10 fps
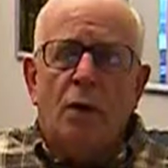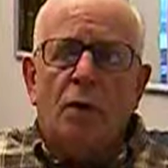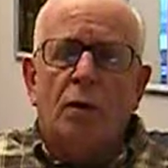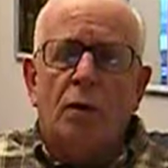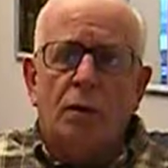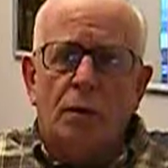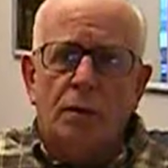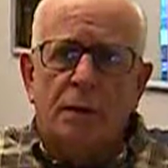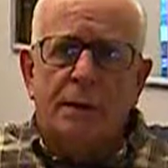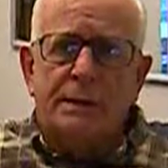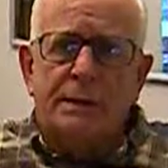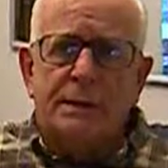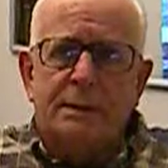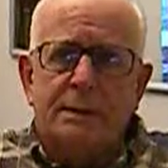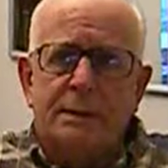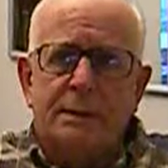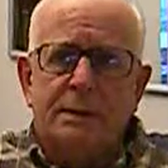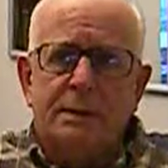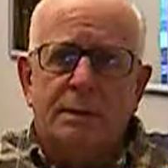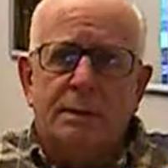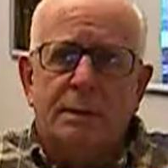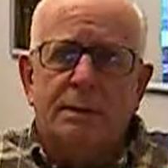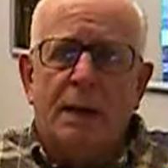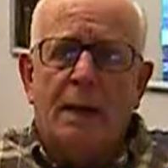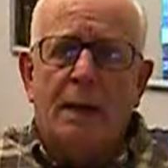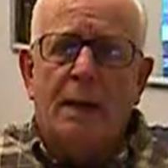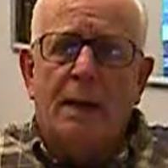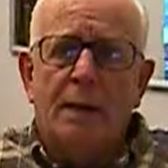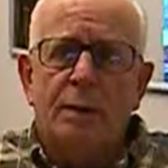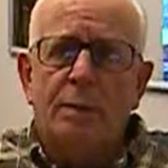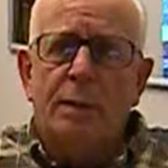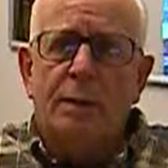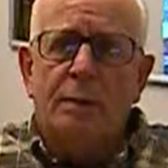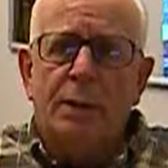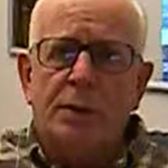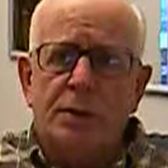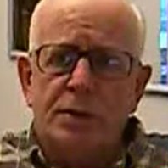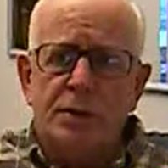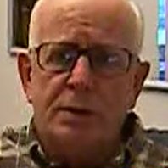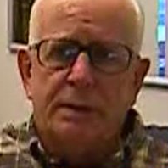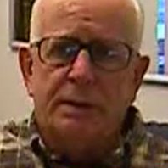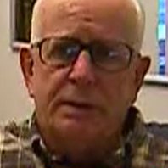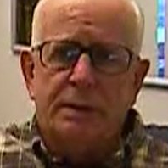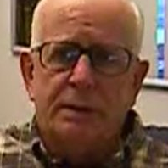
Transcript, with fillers: are clueless about how to become a Christian.